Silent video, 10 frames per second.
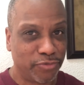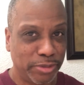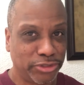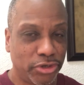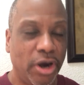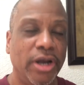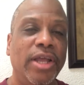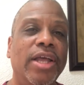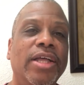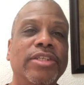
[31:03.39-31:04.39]
from the start?
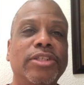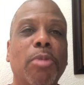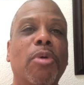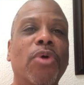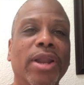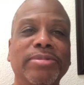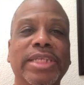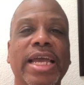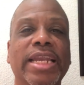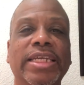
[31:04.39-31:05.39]
So, but what I'm
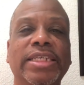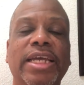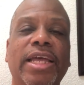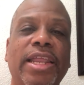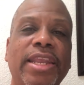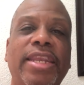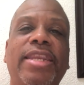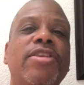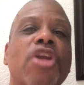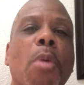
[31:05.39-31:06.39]
saying is,
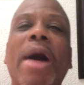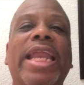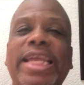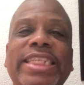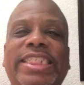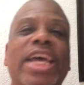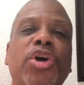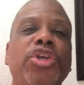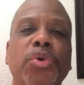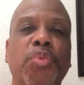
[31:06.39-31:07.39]
nobody can
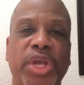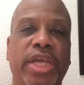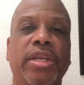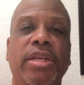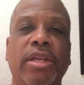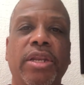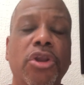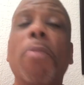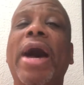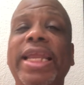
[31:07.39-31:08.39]
tell you when,
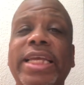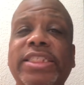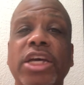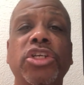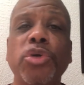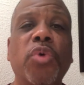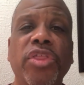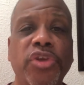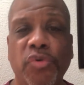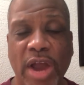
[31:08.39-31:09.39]
nobody can tell you
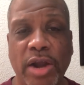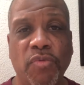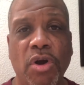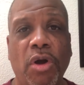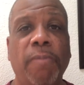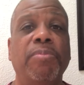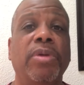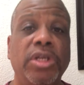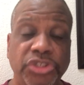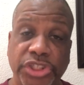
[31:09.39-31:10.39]
whether you're right or wrong.
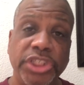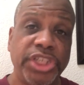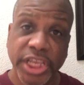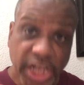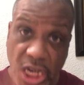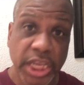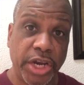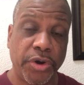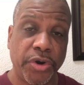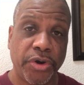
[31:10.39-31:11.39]
Just get
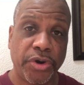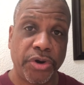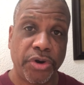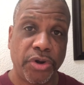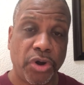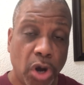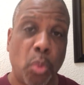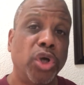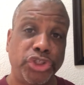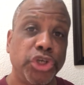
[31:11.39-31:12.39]
clear
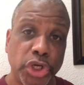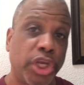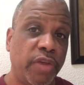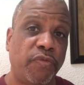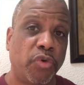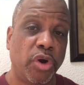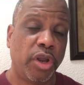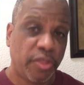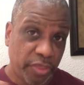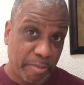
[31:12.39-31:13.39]
on what you're looking for,
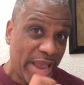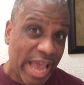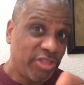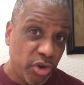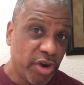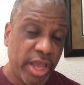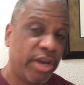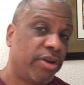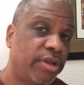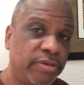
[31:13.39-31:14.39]
the path you're
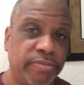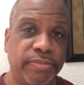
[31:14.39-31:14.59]
headed on,